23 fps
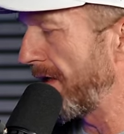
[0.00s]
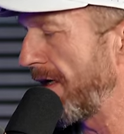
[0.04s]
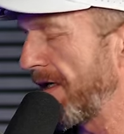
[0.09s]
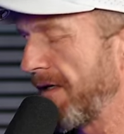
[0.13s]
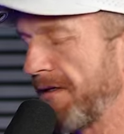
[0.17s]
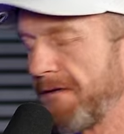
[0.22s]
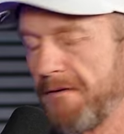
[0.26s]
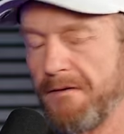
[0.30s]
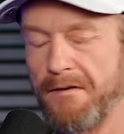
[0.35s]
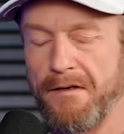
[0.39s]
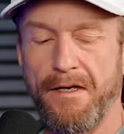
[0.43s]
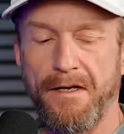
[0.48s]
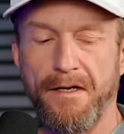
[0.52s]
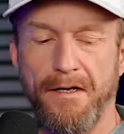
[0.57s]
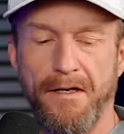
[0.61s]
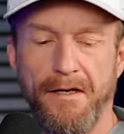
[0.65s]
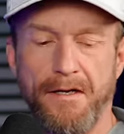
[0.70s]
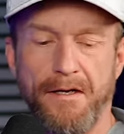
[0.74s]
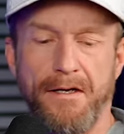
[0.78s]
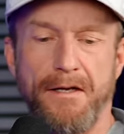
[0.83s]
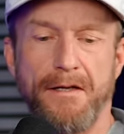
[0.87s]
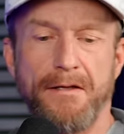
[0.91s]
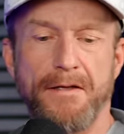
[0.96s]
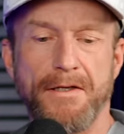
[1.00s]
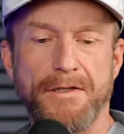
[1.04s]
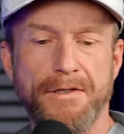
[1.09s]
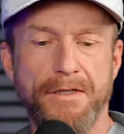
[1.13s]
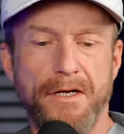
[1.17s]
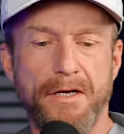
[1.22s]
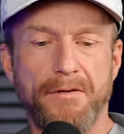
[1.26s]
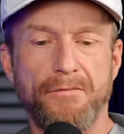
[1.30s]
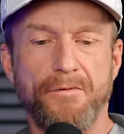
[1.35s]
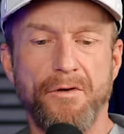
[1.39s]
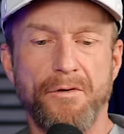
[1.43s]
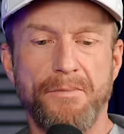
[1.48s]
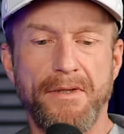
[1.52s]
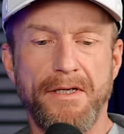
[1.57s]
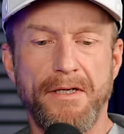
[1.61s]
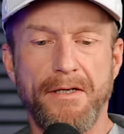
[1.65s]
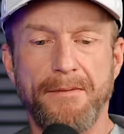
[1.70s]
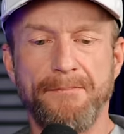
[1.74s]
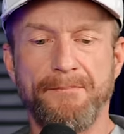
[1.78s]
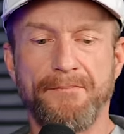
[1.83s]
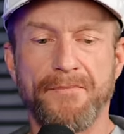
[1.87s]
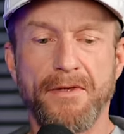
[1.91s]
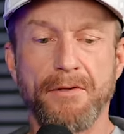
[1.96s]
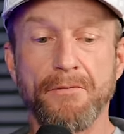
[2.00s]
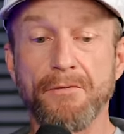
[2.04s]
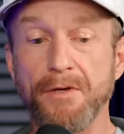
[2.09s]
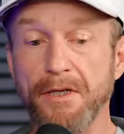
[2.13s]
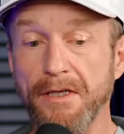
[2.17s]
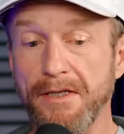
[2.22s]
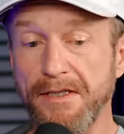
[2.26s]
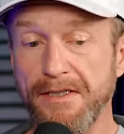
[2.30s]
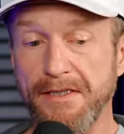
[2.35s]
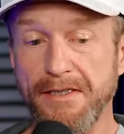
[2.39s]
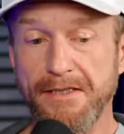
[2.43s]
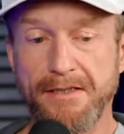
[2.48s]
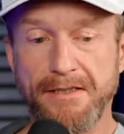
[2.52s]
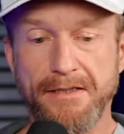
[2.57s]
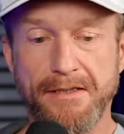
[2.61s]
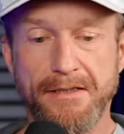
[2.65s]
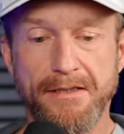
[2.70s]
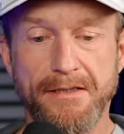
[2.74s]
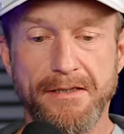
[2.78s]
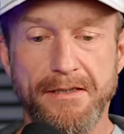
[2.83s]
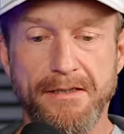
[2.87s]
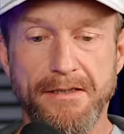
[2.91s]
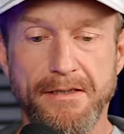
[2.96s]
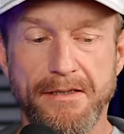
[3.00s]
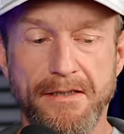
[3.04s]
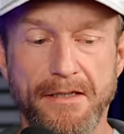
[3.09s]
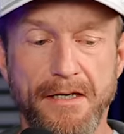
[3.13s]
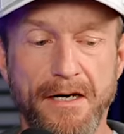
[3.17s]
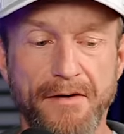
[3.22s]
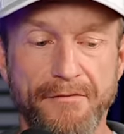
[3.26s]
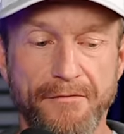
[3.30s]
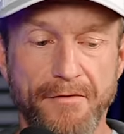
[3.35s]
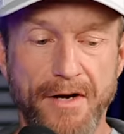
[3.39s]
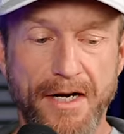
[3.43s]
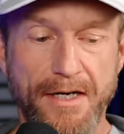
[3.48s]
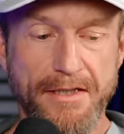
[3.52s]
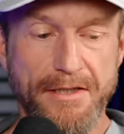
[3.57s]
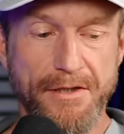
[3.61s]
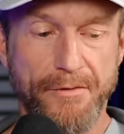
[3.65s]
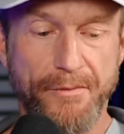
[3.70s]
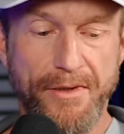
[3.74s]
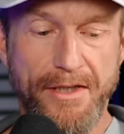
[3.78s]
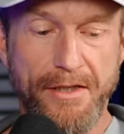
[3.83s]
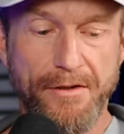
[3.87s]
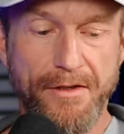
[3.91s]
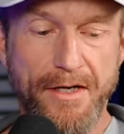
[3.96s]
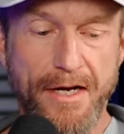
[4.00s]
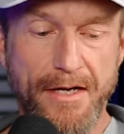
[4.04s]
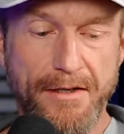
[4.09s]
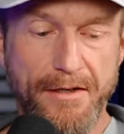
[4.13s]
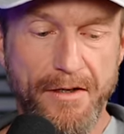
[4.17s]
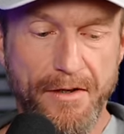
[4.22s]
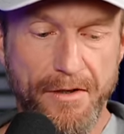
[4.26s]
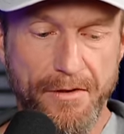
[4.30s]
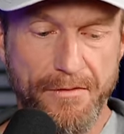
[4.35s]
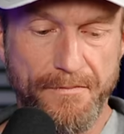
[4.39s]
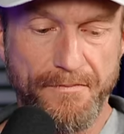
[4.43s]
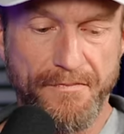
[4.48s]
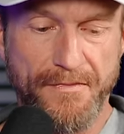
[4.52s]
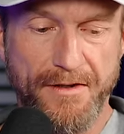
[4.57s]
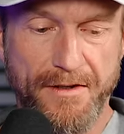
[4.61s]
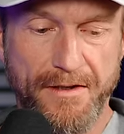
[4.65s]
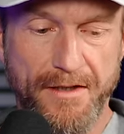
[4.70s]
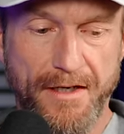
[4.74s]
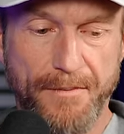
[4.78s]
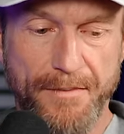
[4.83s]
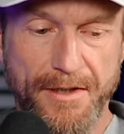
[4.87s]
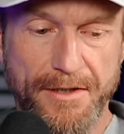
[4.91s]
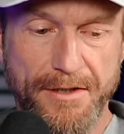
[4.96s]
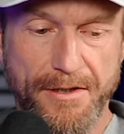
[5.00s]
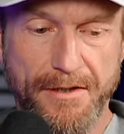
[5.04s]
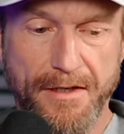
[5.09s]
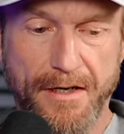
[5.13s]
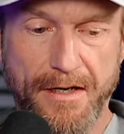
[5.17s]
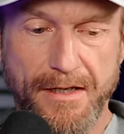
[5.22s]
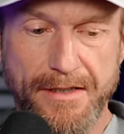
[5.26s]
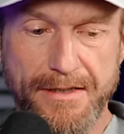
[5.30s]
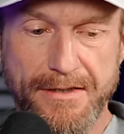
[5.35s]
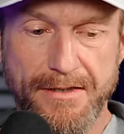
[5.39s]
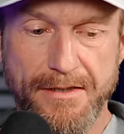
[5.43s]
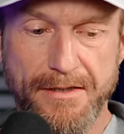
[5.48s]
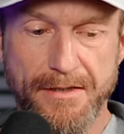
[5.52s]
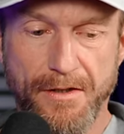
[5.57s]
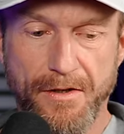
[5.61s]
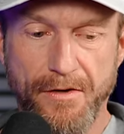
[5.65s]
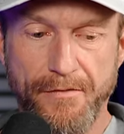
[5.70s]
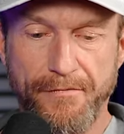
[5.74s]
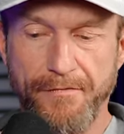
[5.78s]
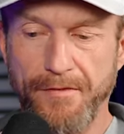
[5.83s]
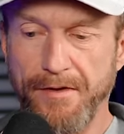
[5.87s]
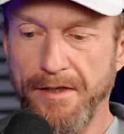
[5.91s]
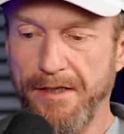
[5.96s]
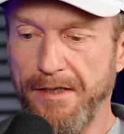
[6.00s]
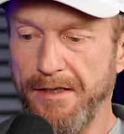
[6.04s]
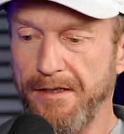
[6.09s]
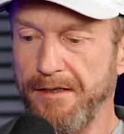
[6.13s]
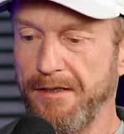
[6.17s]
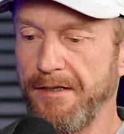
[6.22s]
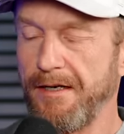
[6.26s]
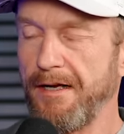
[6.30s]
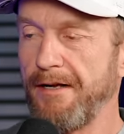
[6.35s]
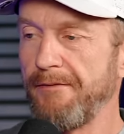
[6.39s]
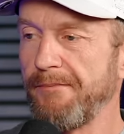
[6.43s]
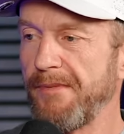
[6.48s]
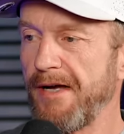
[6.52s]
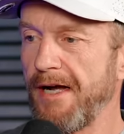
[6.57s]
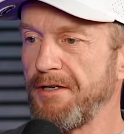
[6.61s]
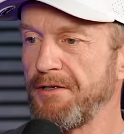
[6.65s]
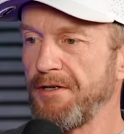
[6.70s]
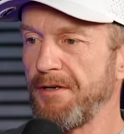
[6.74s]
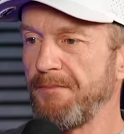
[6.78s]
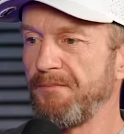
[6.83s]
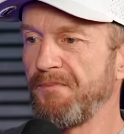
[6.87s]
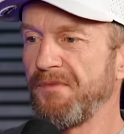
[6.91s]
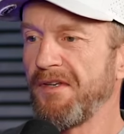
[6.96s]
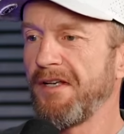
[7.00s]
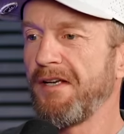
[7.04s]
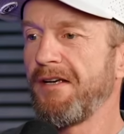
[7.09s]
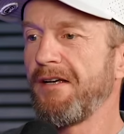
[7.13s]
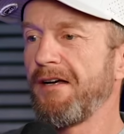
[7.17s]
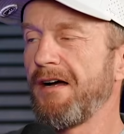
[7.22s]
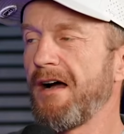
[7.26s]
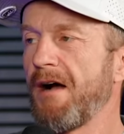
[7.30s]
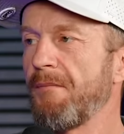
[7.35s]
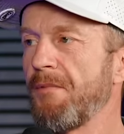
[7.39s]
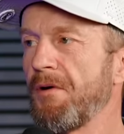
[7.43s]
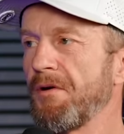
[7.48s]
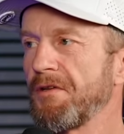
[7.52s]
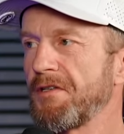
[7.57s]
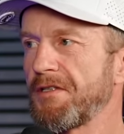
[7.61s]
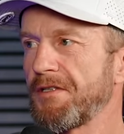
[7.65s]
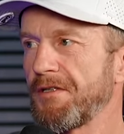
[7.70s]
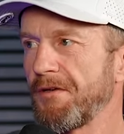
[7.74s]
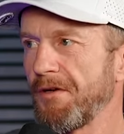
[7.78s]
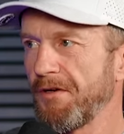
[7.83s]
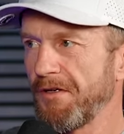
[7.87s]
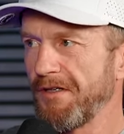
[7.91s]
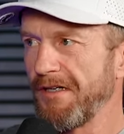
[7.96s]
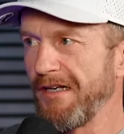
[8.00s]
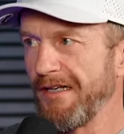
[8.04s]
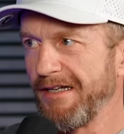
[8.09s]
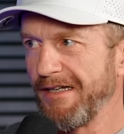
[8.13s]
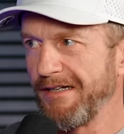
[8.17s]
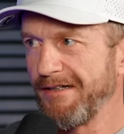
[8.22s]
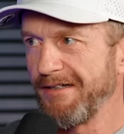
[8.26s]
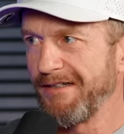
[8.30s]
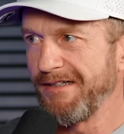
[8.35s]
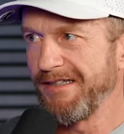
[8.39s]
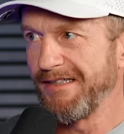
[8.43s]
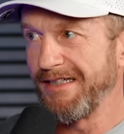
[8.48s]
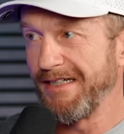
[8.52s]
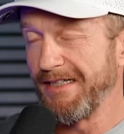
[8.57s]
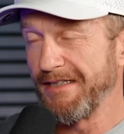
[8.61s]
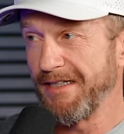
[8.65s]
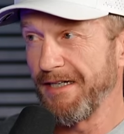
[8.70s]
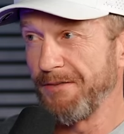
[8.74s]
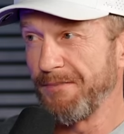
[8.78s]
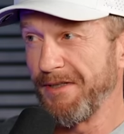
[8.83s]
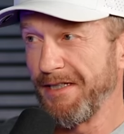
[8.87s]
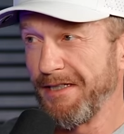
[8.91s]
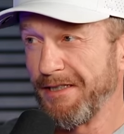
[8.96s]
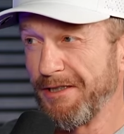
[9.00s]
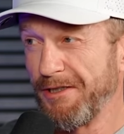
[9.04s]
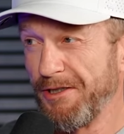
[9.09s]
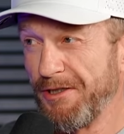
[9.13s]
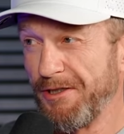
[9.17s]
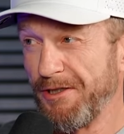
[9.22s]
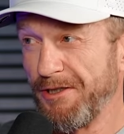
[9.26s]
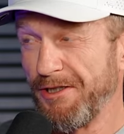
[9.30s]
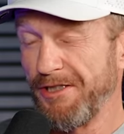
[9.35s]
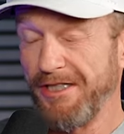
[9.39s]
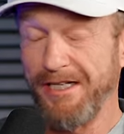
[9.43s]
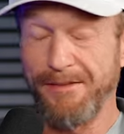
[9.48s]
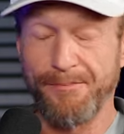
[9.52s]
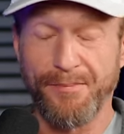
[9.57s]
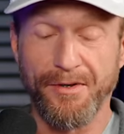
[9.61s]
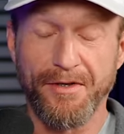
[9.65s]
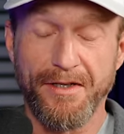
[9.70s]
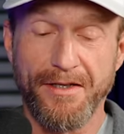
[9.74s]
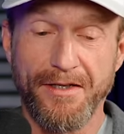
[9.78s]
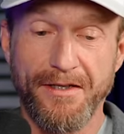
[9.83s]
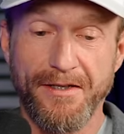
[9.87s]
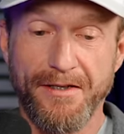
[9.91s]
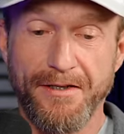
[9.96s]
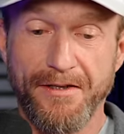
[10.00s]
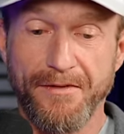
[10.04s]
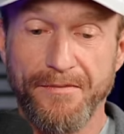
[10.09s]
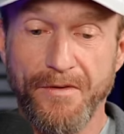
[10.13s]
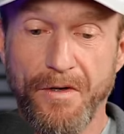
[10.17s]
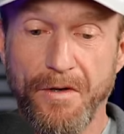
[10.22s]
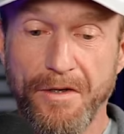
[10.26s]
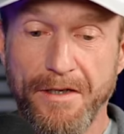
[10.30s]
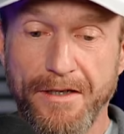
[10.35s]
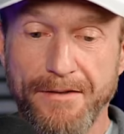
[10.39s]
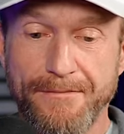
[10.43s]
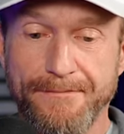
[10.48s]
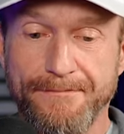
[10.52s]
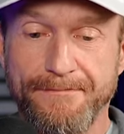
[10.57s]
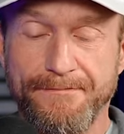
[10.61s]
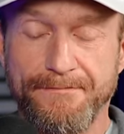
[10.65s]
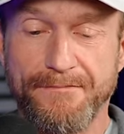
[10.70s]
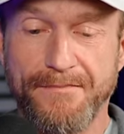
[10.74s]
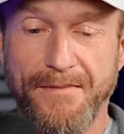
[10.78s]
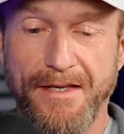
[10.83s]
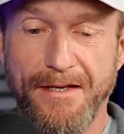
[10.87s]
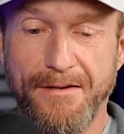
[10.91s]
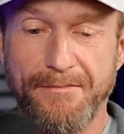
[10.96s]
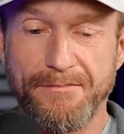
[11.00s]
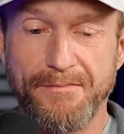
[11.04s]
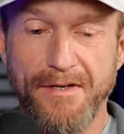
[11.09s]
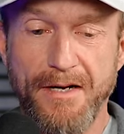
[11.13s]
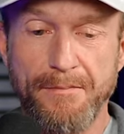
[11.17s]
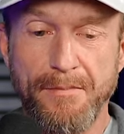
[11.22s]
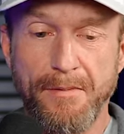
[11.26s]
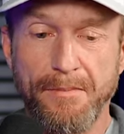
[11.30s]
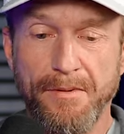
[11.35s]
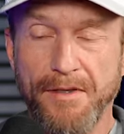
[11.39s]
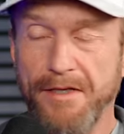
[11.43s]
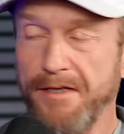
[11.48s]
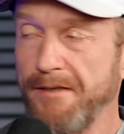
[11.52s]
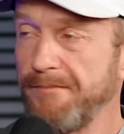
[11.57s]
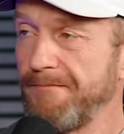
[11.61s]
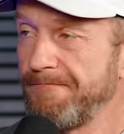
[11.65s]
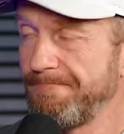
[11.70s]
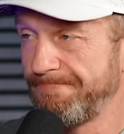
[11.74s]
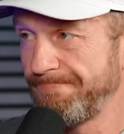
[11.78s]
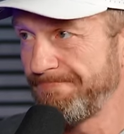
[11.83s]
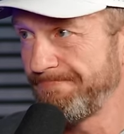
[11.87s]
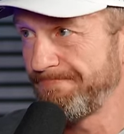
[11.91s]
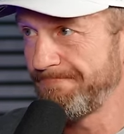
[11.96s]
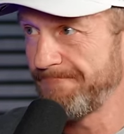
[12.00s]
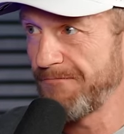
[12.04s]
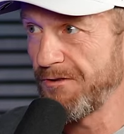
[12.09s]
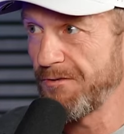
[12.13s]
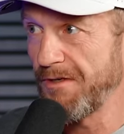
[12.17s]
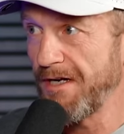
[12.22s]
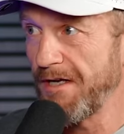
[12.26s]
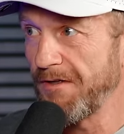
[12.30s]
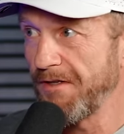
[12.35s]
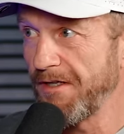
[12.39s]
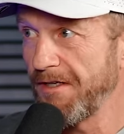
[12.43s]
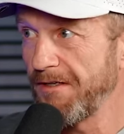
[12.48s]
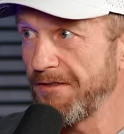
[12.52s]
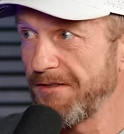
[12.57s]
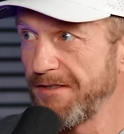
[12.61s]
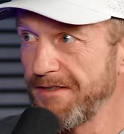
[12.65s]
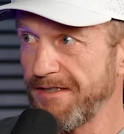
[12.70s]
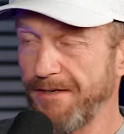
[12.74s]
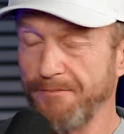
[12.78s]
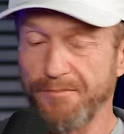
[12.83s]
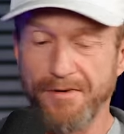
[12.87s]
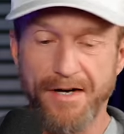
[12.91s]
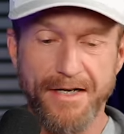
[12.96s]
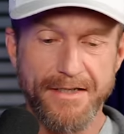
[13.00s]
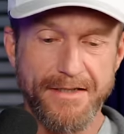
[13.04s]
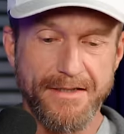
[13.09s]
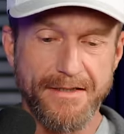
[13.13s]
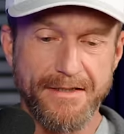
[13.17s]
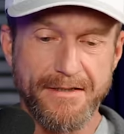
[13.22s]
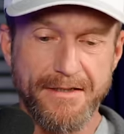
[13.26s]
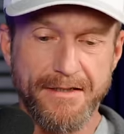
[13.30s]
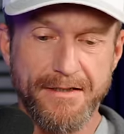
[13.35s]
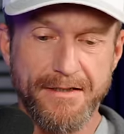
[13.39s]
that the Chuck will be released on Friday. So we do not know how much it costs. Hopefully, I imagine almost certainly Less it's going to be cheaper than the Vulcan. Probably around the same price as